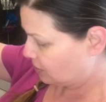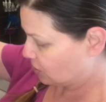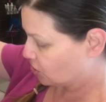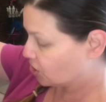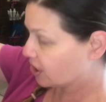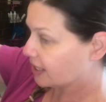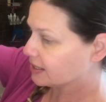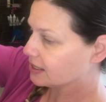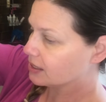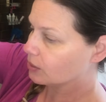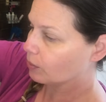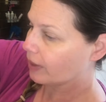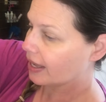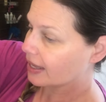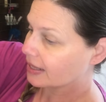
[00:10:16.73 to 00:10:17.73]
just the
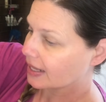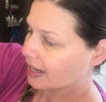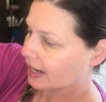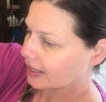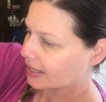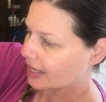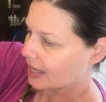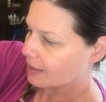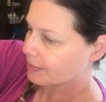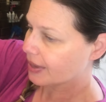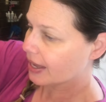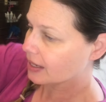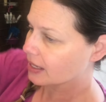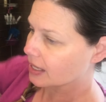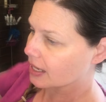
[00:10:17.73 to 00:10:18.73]
way that I keep
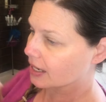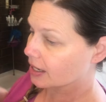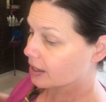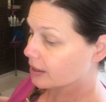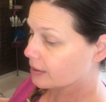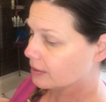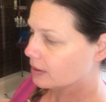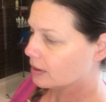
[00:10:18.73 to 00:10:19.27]
it here.